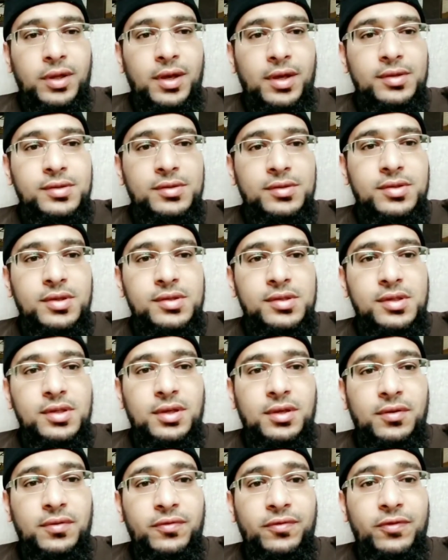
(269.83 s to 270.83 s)
Just a
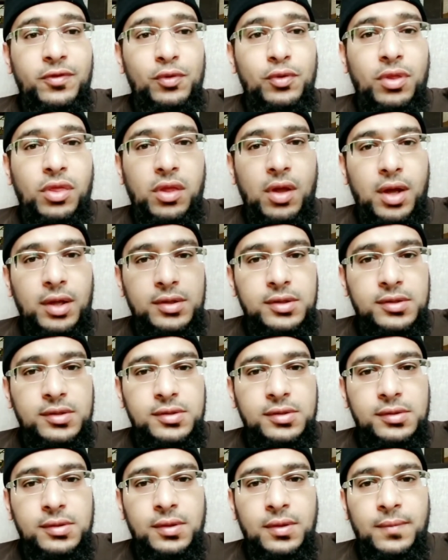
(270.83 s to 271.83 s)
few thoughts
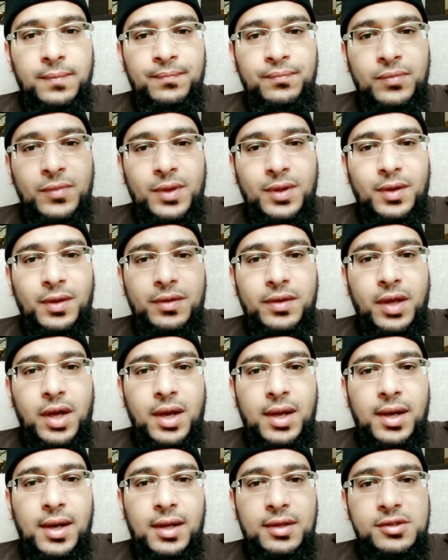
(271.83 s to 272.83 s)
on the
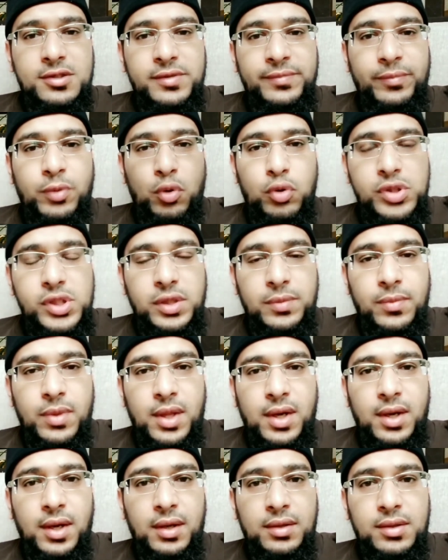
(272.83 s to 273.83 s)
halal symposium that I
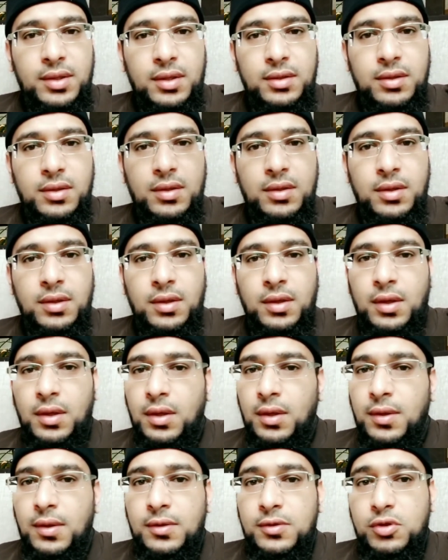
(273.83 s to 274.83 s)
attended.
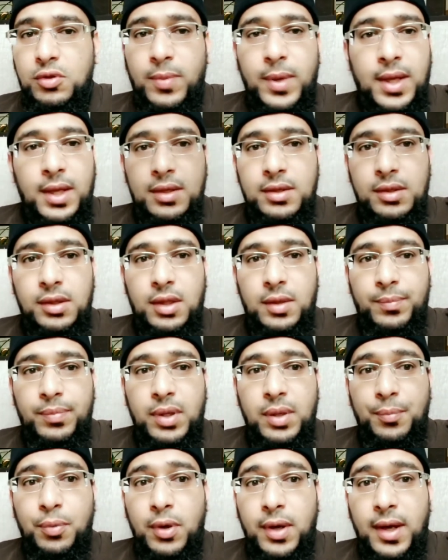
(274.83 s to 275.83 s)
Subhanallah,
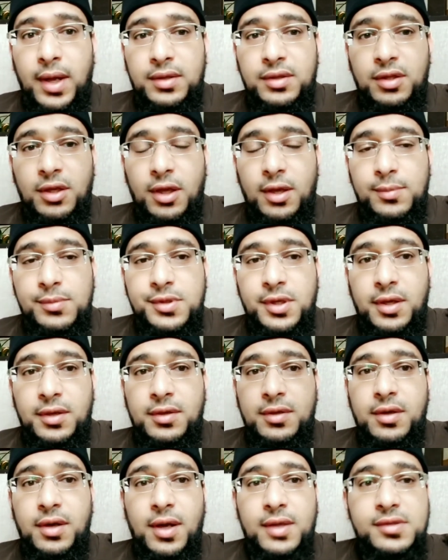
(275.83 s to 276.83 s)
people at times
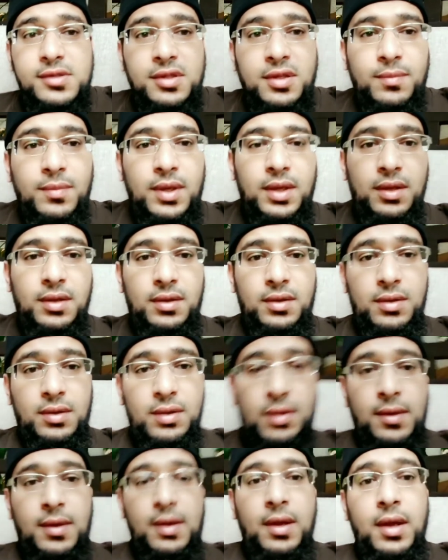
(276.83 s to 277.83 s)
underestimate
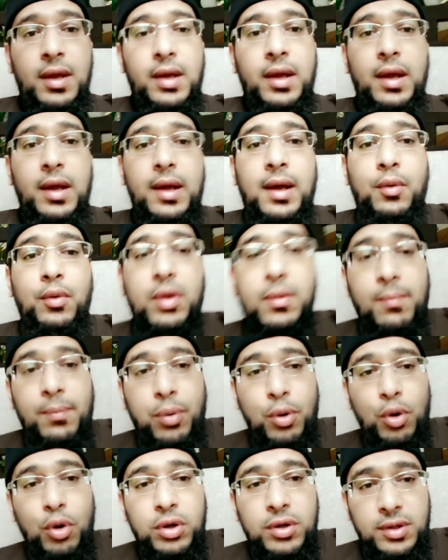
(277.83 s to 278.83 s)
how
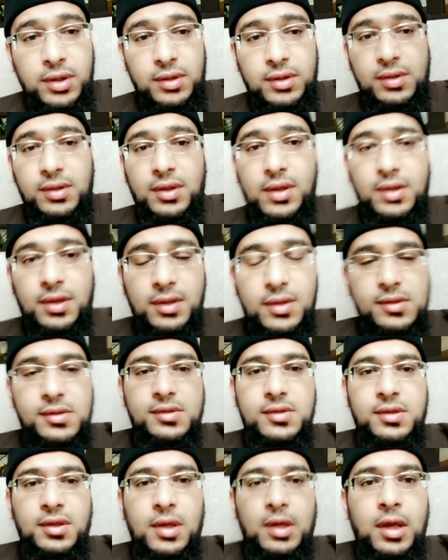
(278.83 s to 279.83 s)
important it is
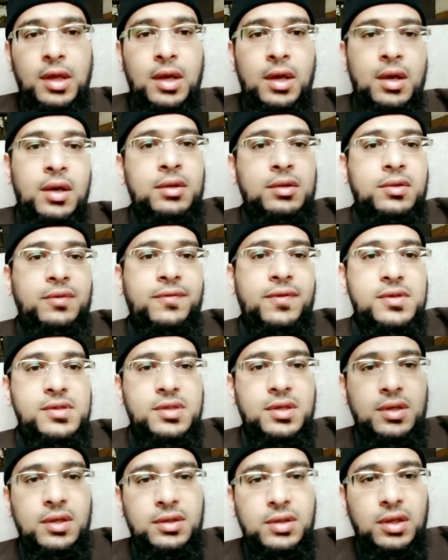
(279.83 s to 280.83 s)
to
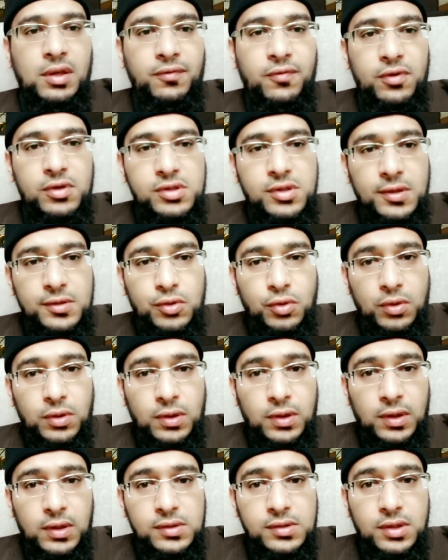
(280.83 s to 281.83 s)
facilitate for such
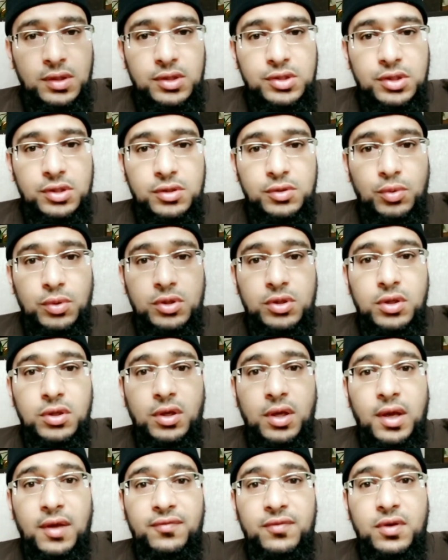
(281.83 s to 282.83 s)
organizations which look
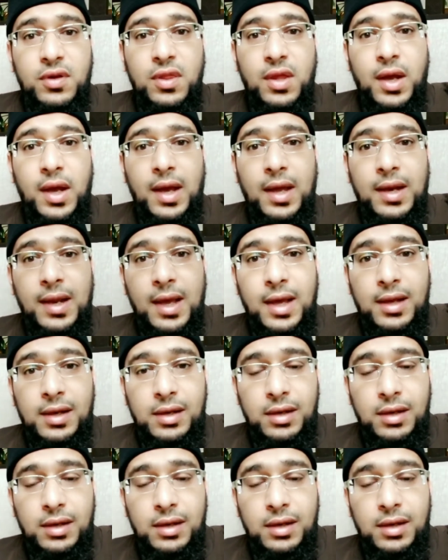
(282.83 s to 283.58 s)
after the halal,